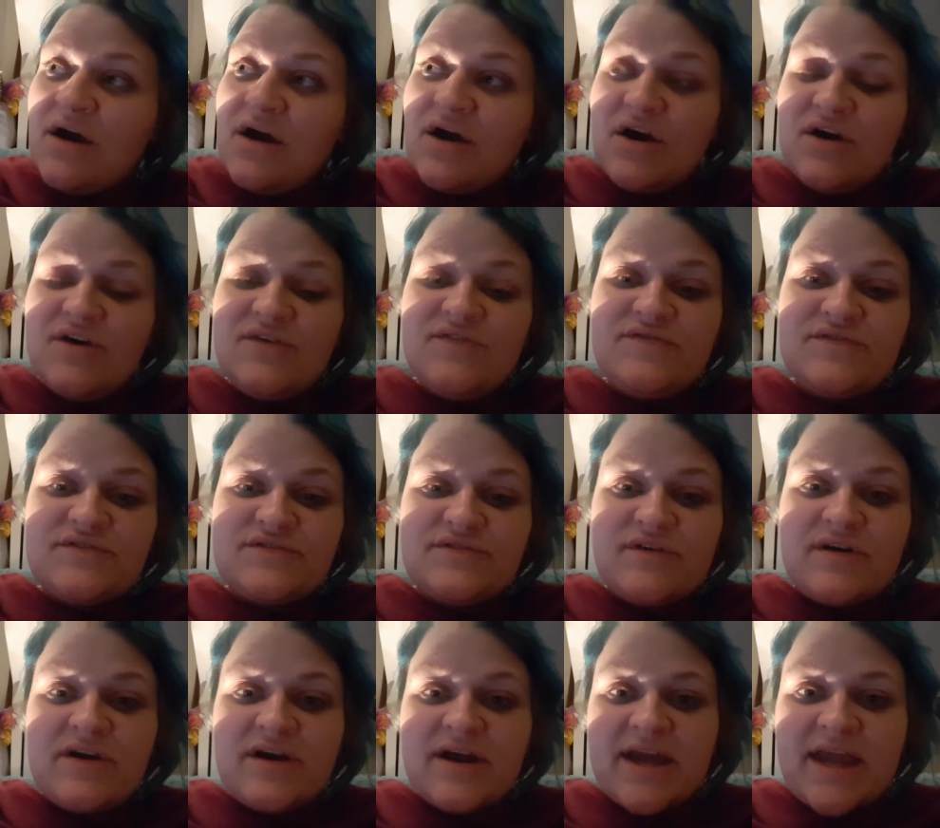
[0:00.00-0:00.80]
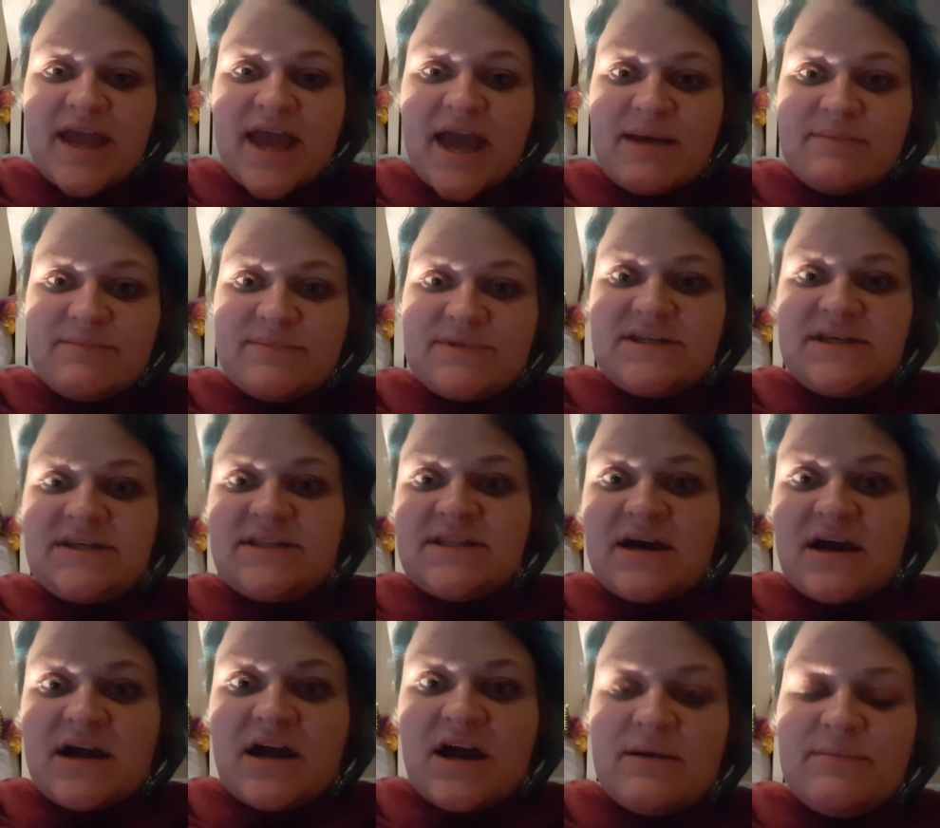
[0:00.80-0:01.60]
After I emptied
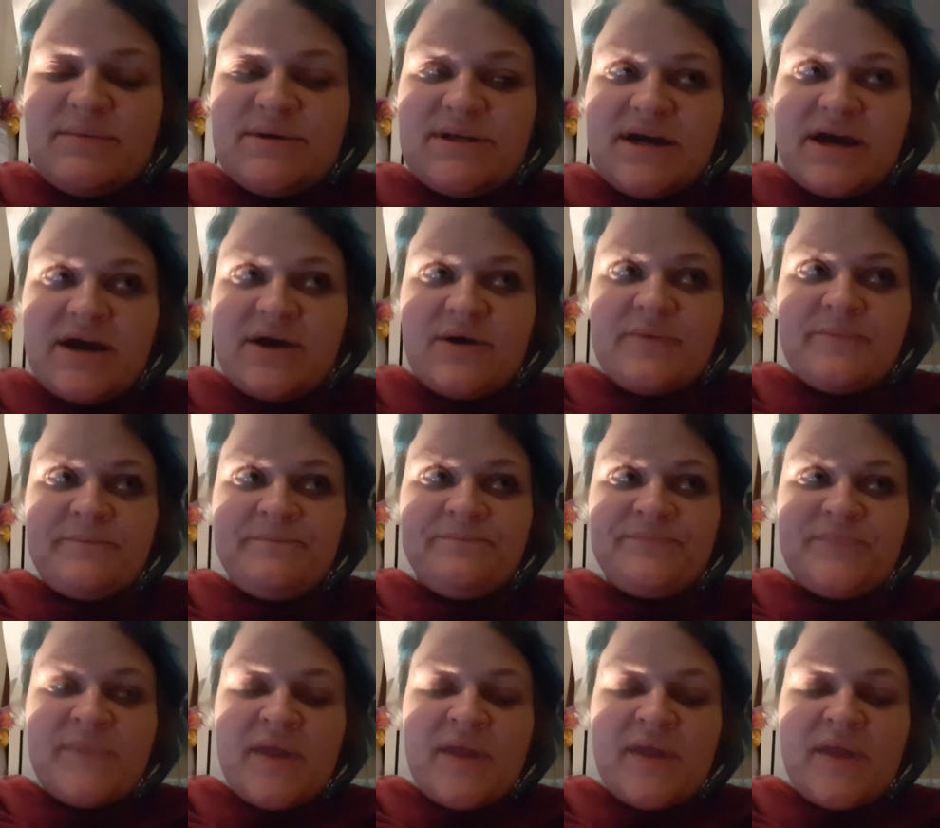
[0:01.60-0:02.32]
that cupboard out,